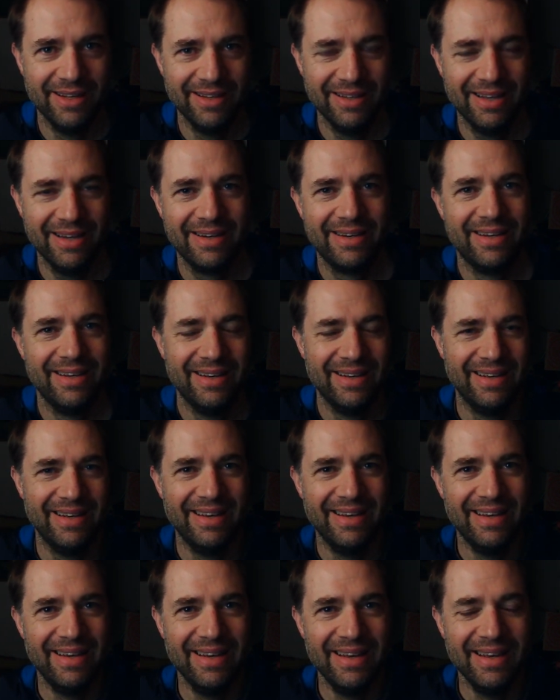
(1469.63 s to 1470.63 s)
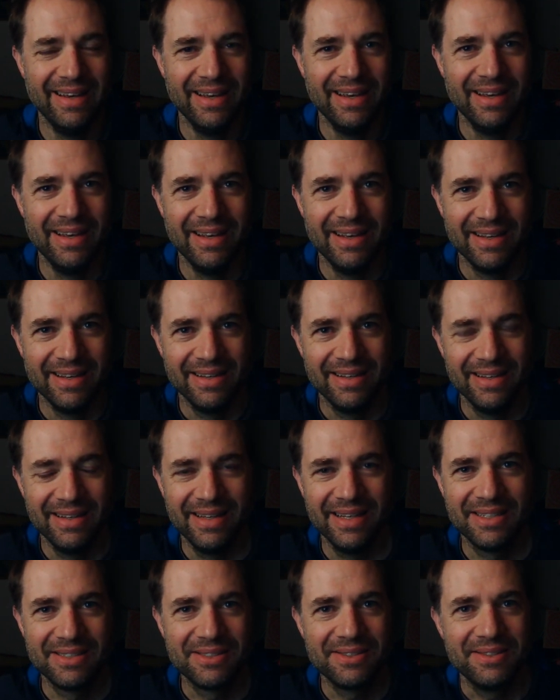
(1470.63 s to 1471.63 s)
Like
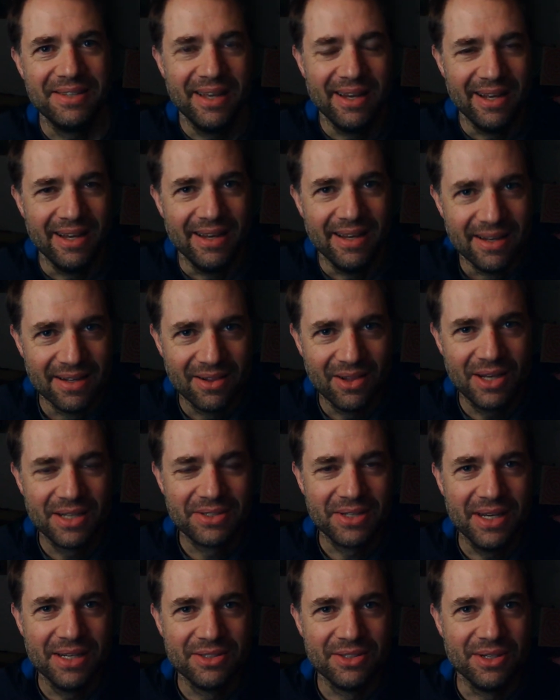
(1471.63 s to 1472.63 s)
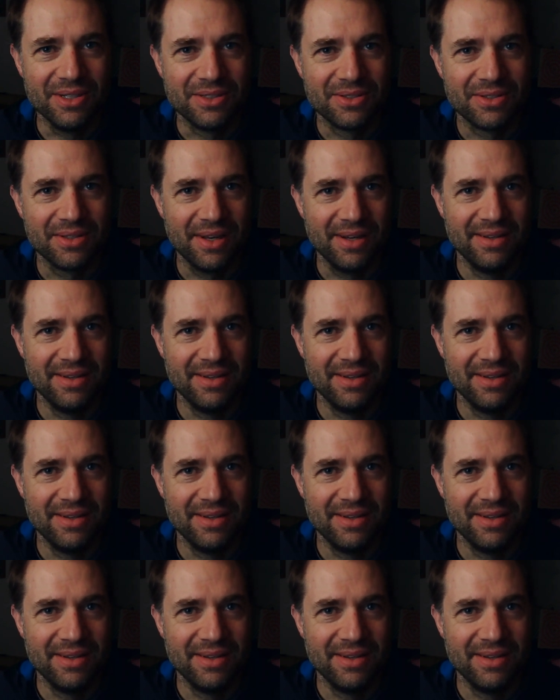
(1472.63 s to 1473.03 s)
this city, Los Angeles,